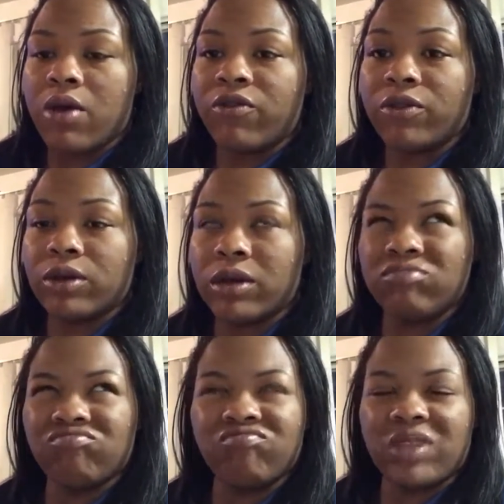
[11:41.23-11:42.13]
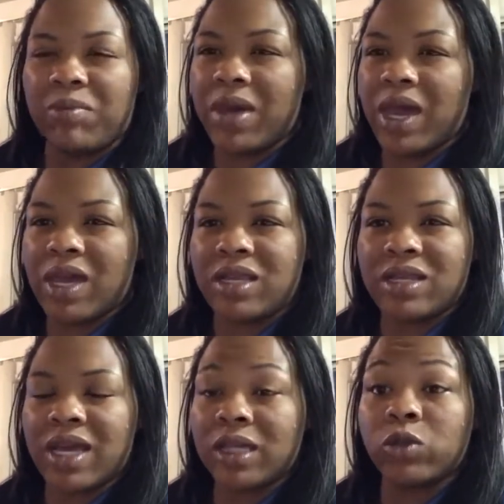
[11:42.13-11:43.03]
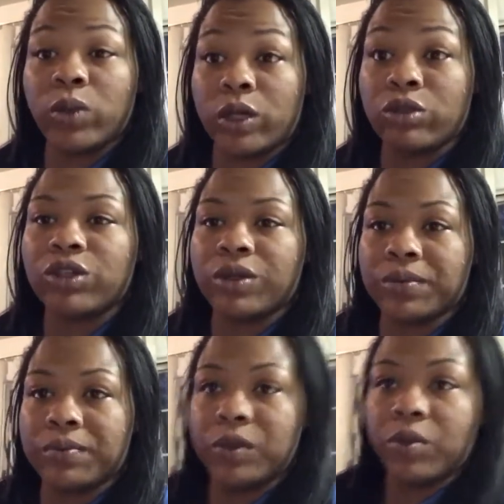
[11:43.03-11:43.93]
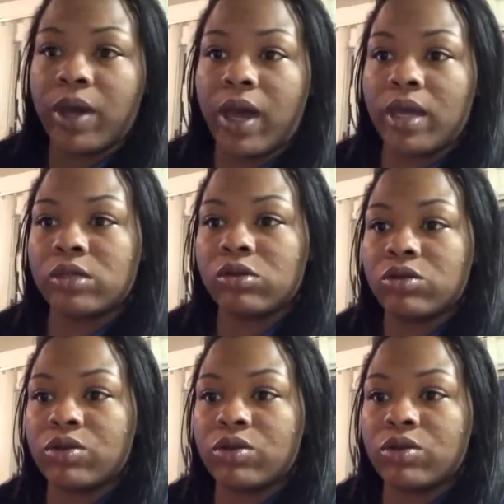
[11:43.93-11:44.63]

for the next week or two. Okay, so